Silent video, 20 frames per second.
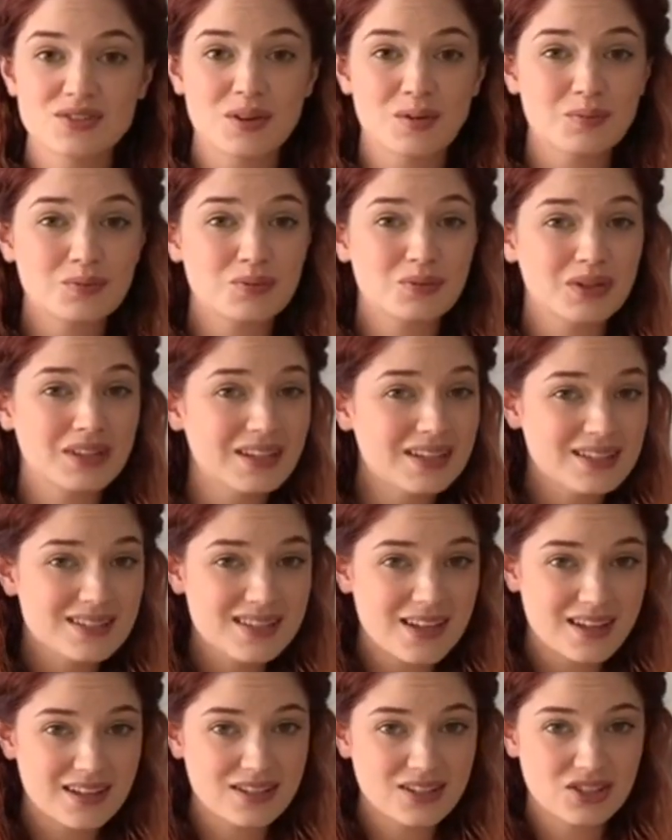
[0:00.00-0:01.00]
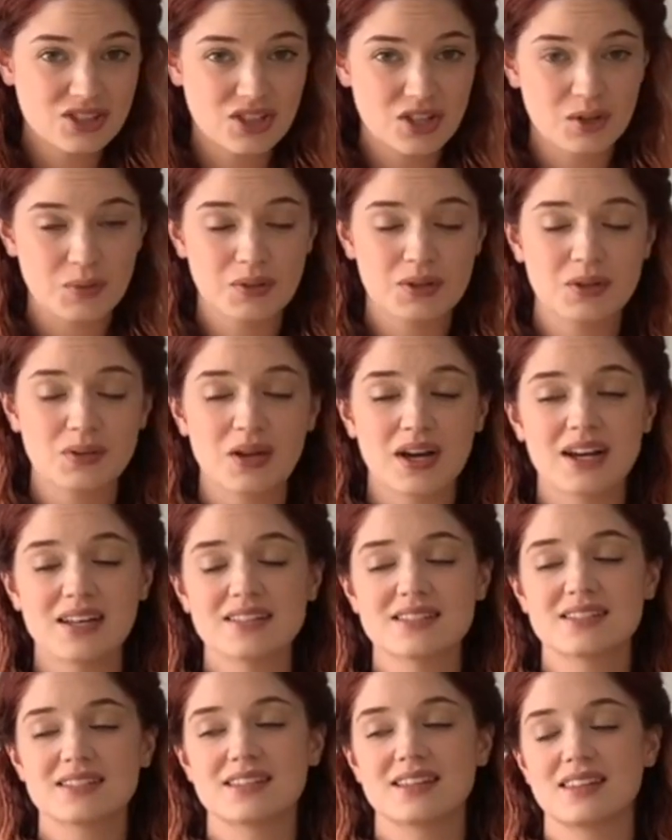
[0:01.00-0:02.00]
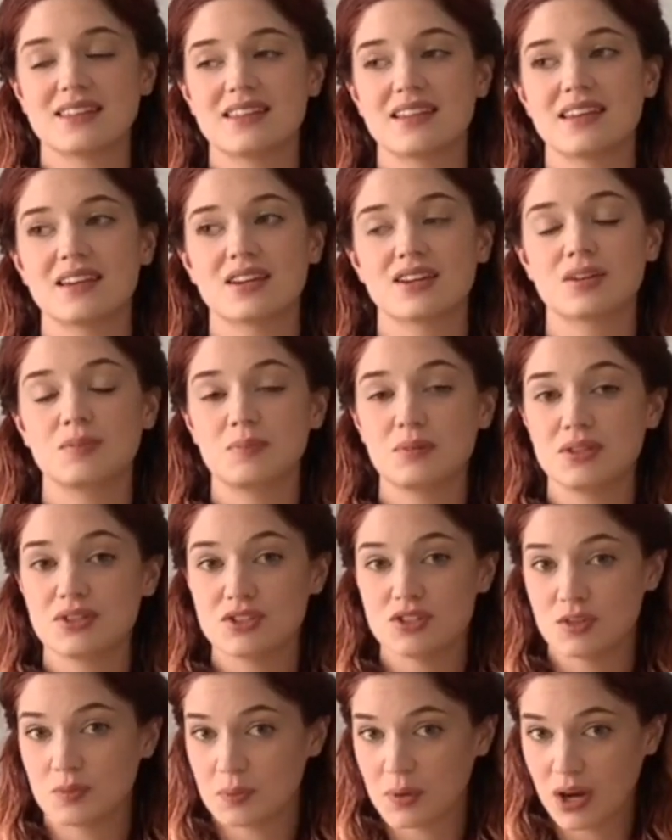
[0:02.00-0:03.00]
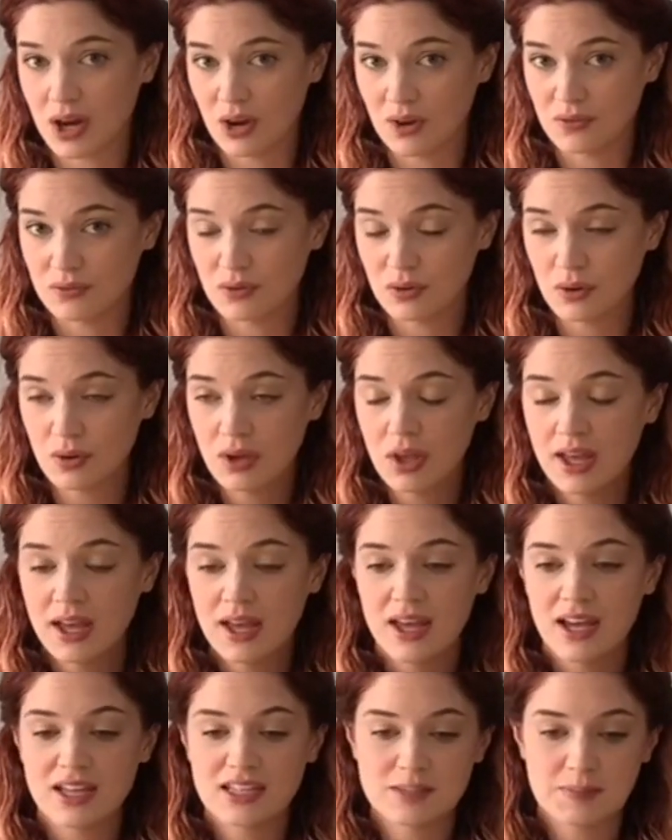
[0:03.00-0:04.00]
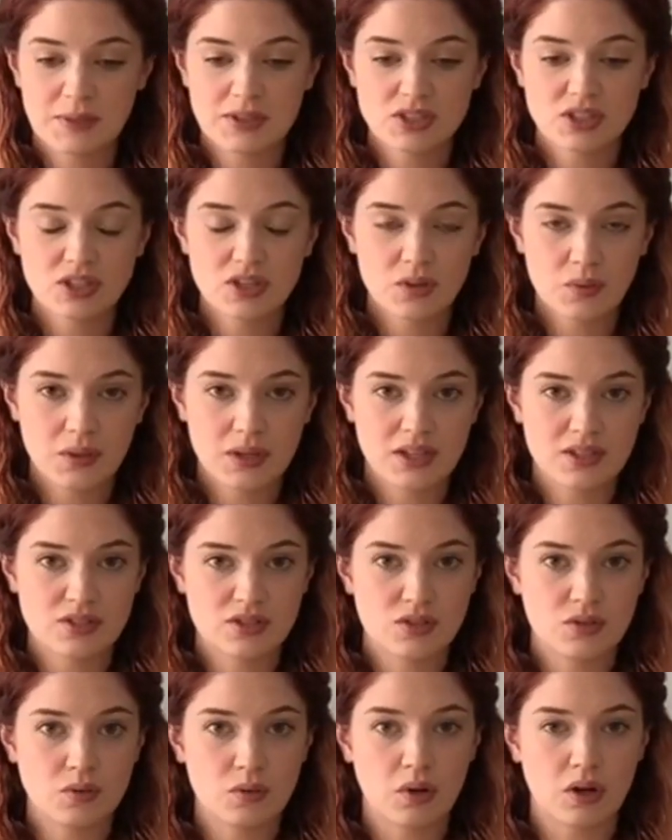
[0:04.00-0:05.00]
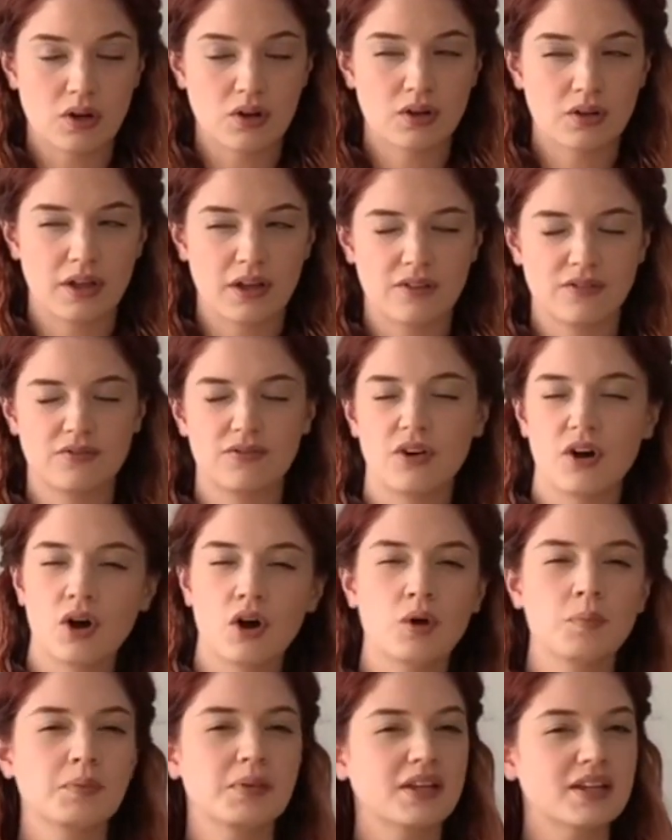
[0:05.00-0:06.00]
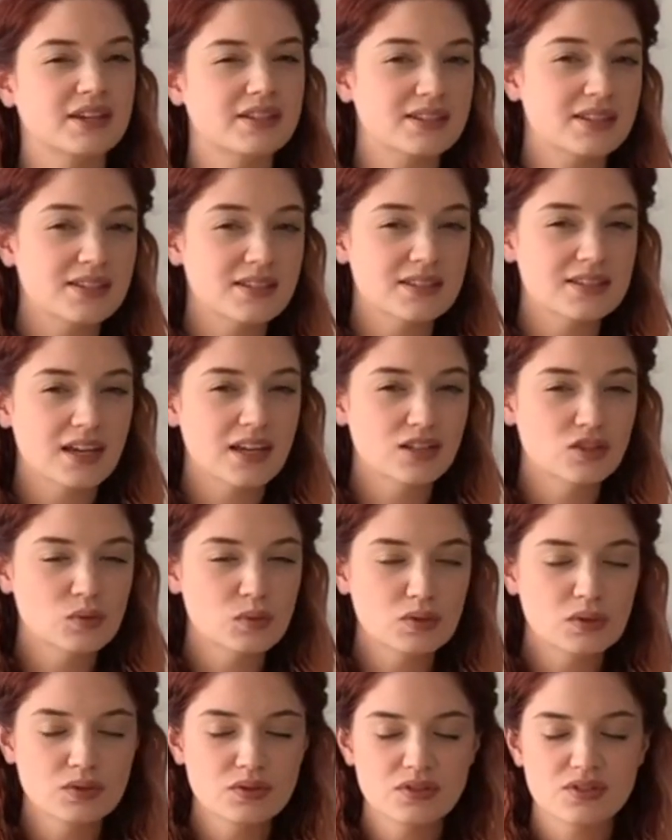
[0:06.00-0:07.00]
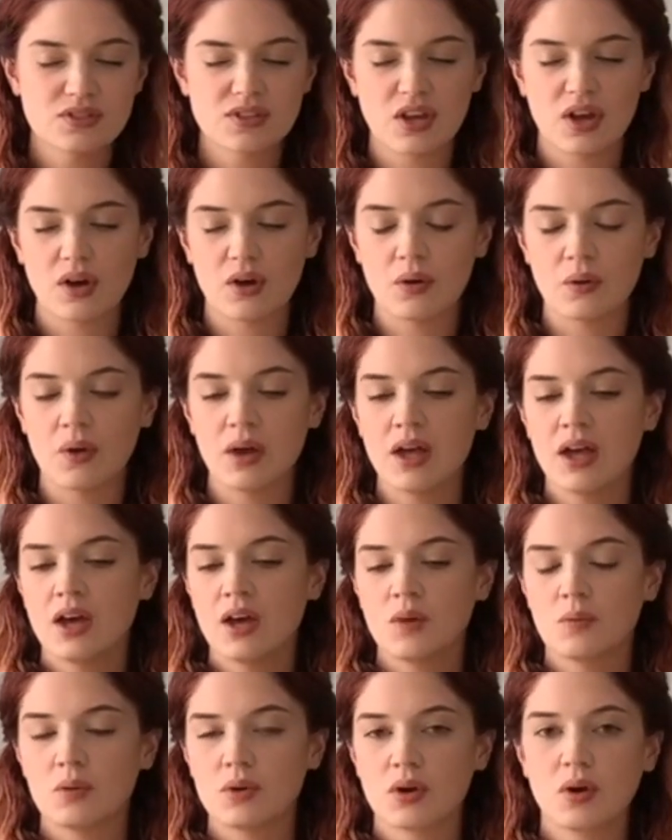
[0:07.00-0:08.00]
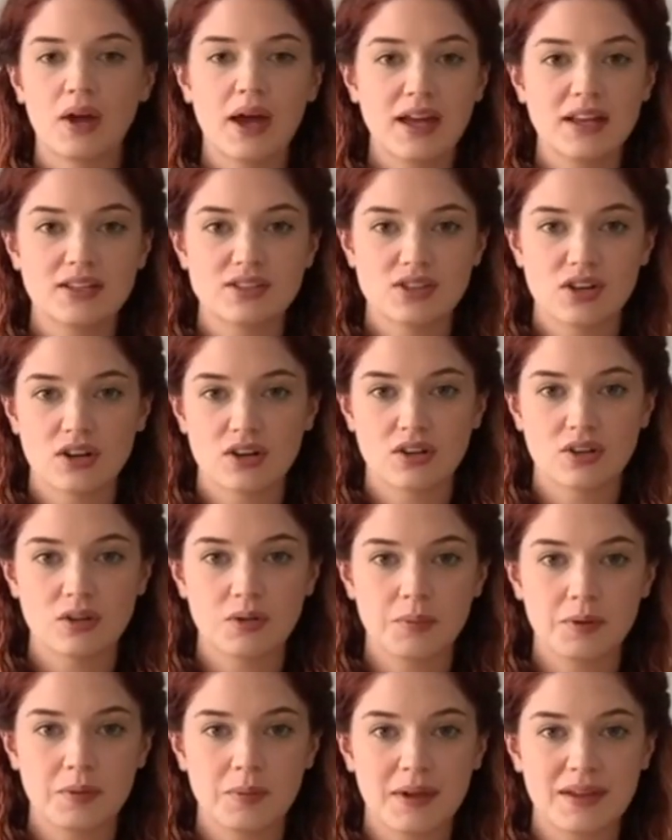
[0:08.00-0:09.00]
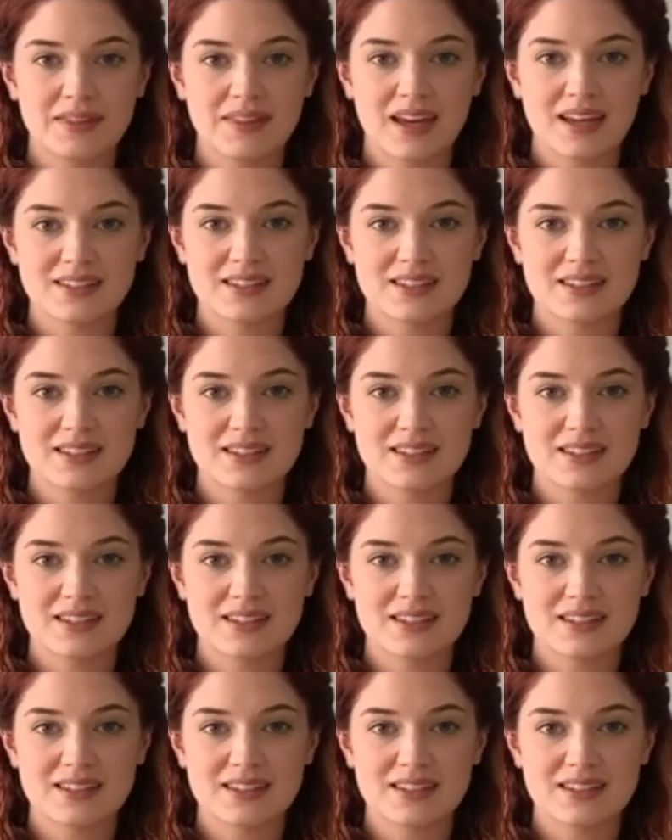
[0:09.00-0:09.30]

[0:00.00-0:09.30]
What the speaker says: I'm really excited to share with you guys because I think it could be super helpful, especially going into our fall planting schedules. So we'll go ahead and talk a little bit about that